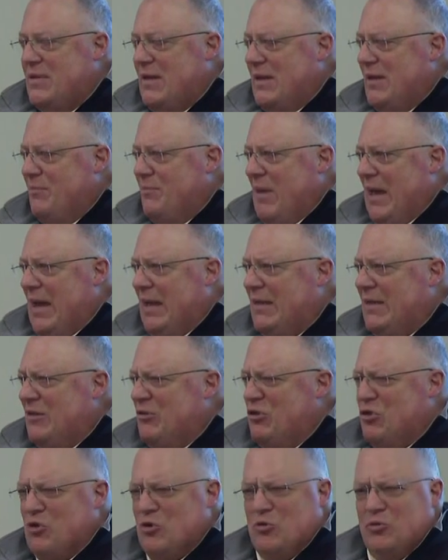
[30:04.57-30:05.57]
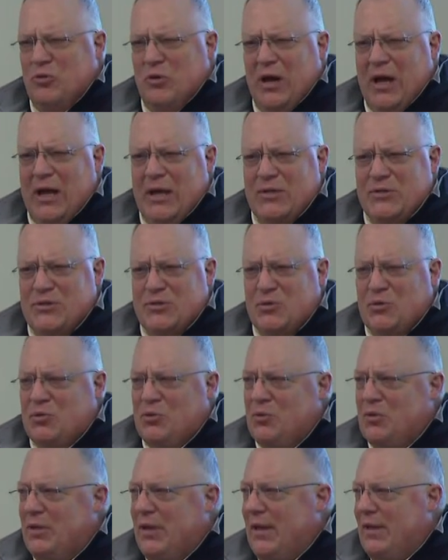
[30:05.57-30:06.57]
uh, back in junior high
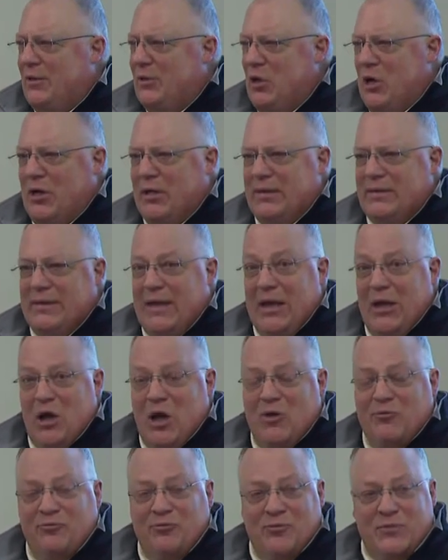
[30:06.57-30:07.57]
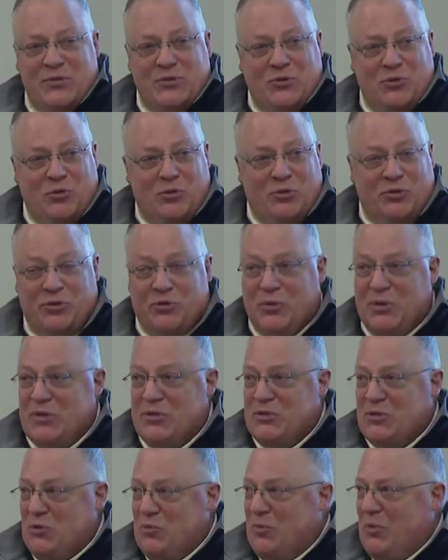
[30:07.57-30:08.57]
school and got a day off from school to
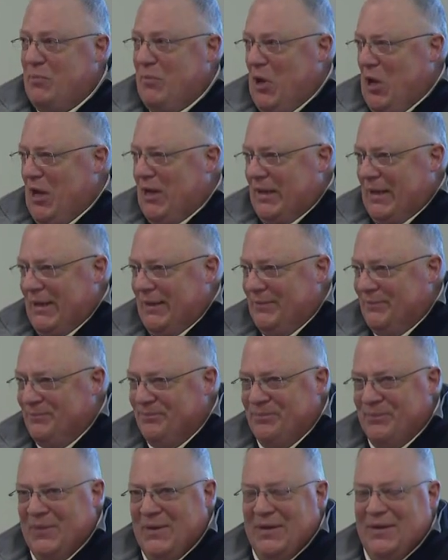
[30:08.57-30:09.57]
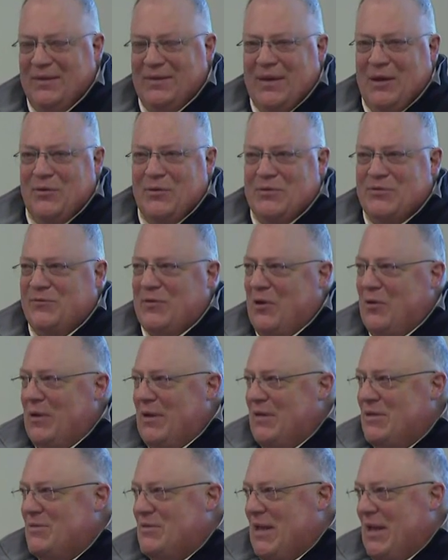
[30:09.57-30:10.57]
exhume a body. That was very
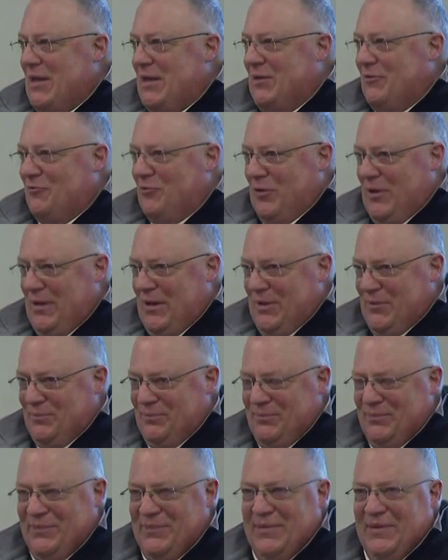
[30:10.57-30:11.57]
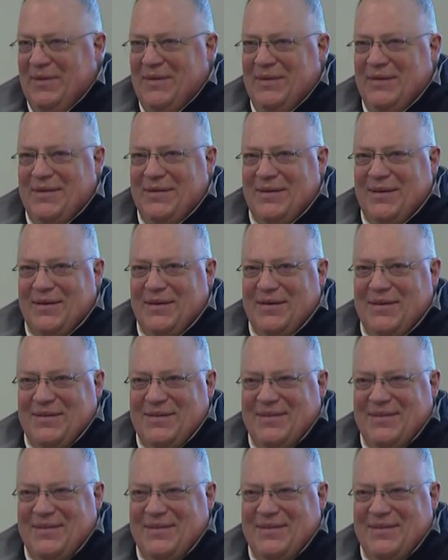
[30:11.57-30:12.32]
exciting for him uh,